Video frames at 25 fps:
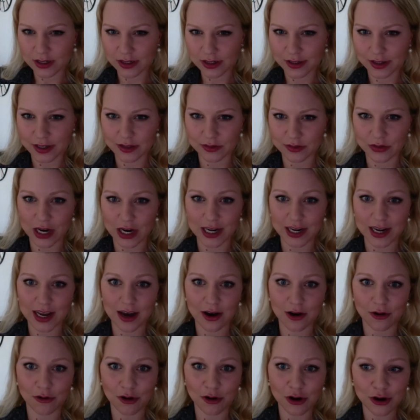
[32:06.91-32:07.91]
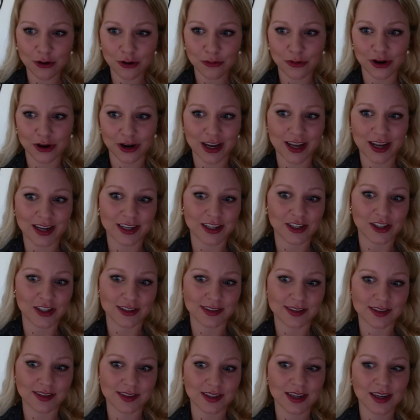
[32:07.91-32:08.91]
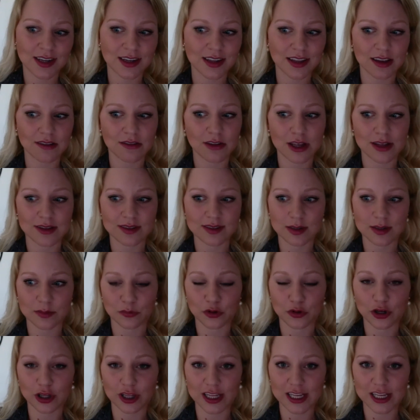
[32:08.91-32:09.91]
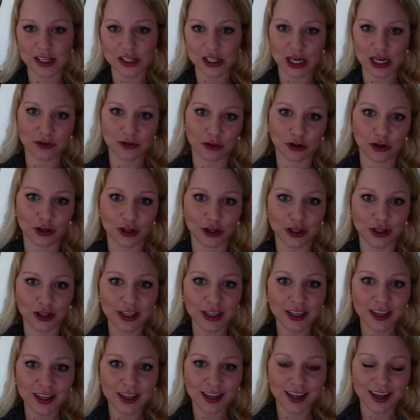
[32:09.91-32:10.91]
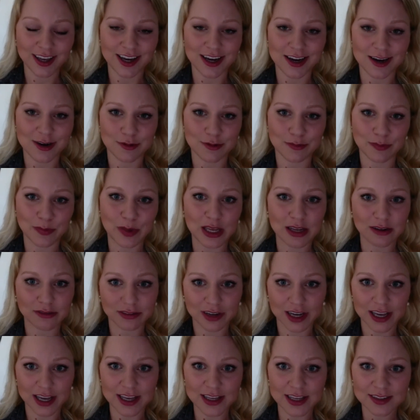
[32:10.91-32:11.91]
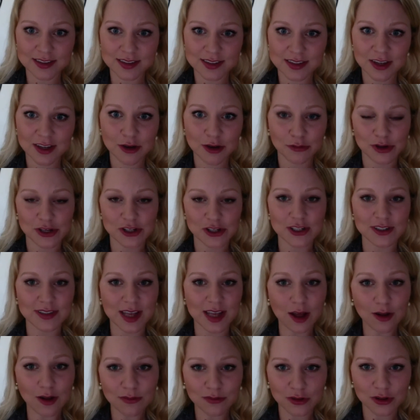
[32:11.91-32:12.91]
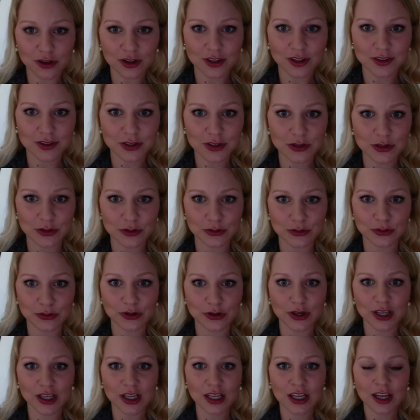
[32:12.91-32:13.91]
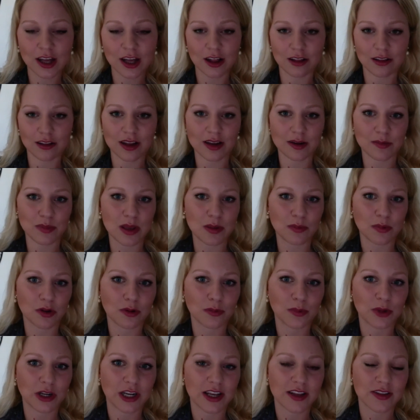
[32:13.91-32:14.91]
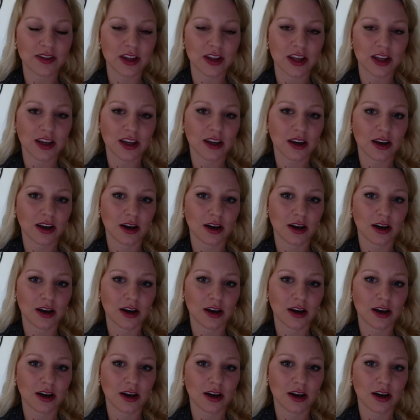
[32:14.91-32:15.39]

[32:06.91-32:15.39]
Because right now we're kind of just giving some really general advice, which is helpful to a lot of people, but I think